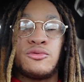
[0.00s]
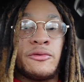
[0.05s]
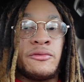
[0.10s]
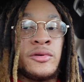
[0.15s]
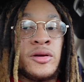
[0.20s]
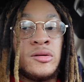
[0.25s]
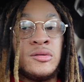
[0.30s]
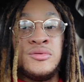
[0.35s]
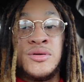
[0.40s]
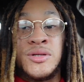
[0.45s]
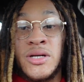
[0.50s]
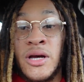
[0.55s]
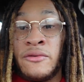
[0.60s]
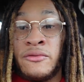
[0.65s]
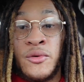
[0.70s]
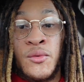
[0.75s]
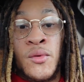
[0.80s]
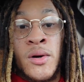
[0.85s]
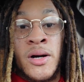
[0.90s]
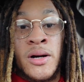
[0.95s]
reviews
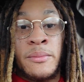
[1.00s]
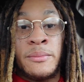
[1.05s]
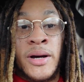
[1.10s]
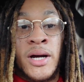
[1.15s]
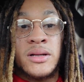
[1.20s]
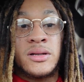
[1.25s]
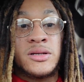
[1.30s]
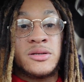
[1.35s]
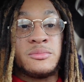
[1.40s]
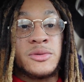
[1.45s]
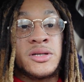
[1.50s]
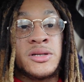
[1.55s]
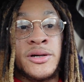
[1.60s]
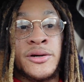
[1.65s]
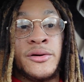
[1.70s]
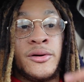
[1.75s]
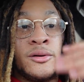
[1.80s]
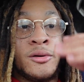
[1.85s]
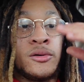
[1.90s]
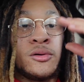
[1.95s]
everywhere about this
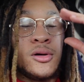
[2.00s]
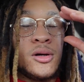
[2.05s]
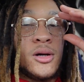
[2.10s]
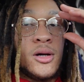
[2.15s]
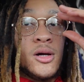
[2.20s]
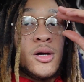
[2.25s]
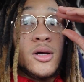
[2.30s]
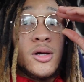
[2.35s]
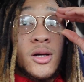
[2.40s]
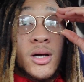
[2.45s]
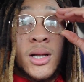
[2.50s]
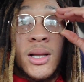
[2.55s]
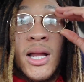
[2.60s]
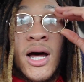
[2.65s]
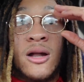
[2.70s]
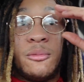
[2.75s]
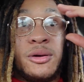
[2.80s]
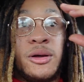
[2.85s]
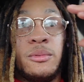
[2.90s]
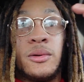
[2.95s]
material. A
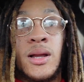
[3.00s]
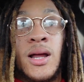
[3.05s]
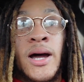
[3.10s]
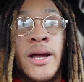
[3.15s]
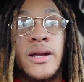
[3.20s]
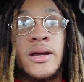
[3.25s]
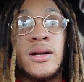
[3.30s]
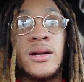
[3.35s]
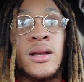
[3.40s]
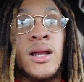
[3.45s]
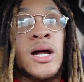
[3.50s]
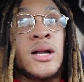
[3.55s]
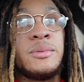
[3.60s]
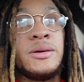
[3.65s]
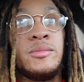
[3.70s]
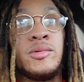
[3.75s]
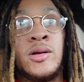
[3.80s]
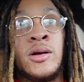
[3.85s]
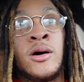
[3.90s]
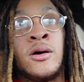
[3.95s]
lot of people like it, a lot of
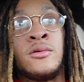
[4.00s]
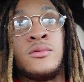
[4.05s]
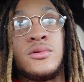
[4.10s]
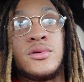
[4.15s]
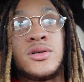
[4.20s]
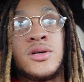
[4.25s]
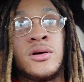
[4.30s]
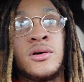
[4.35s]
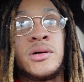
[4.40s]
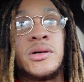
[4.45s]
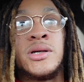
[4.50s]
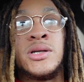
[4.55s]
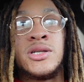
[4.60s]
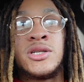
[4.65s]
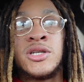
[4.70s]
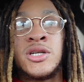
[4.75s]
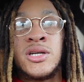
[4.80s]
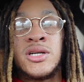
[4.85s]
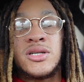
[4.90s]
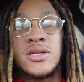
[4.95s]
people don't. So it's
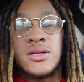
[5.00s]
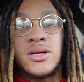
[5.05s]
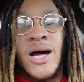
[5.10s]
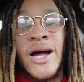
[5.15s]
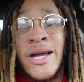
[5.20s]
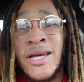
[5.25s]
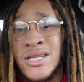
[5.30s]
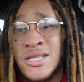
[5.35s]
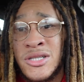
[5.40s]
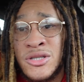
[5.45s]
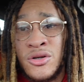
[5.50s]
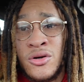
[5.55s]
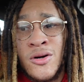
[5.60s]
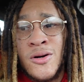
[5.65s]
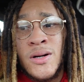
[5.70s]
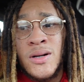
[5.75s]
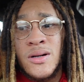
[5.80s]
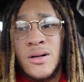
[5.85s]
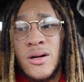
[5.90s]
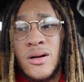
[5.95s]
just, I guess it's
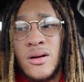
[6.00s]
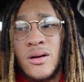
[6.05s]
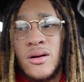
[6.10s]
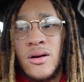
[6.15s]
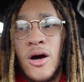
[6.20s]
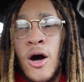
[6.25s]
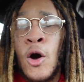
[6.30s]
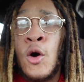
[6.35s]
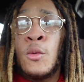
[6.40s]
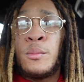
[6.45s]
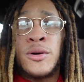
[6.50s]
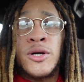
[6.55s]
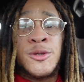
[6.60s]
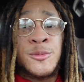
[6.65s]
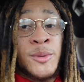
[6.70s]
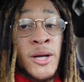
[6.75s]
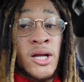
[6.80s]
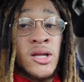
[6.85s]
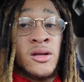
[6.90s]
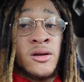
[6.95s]
your own
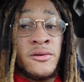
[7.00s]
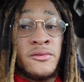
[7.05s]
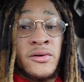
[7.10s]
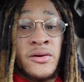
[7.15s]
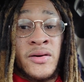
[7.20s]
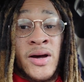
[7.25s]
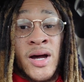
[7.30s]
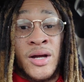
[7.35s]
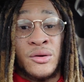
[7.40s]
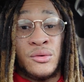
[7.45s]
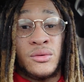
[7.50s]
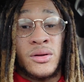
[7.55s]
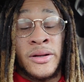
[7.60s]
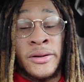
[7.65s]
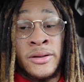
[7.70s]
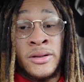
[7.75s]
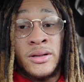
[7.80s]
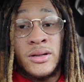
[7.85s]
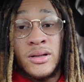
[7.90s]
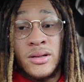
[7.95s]
perspective of how you
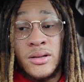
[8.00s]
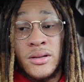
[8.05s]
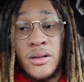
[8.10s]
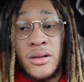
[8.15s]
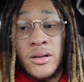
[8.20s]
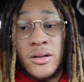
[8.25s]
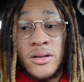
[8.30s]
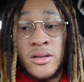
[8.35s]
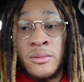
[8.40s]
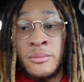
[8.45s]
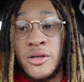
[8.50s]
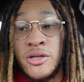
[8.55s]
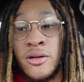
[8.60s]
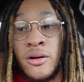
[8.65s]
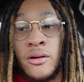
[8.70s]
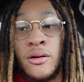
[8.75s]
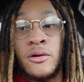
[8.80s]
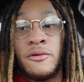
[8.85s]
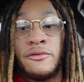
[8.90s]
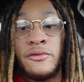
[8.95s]
think the
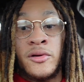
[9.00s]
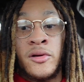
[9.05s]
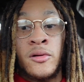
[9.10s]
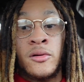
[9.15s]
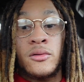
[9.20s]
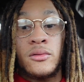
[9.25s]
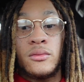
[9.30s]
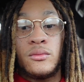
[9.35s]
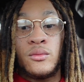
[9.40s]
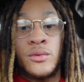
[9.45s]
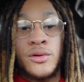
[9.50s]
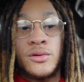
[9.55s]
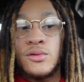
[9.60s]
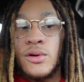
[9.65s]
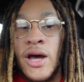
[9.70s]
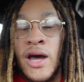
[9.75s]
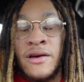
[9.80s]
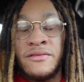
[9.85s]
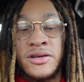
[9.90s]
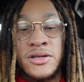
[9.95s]
material feel when you
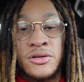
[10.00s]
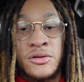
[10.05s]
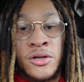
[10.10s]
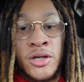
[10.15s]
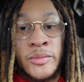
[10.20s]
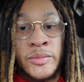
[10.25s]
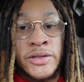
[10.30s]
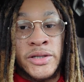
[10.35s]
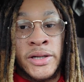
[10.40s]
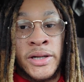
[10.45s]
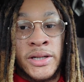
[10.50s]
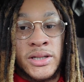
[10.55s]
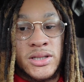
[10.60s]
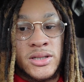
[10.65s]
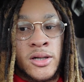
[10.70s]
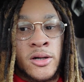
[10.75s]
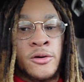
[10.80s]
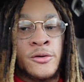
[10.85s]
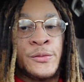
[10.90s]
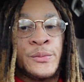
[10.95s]
have it, you know what I'm saying?
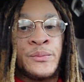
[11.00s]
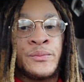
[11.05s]
So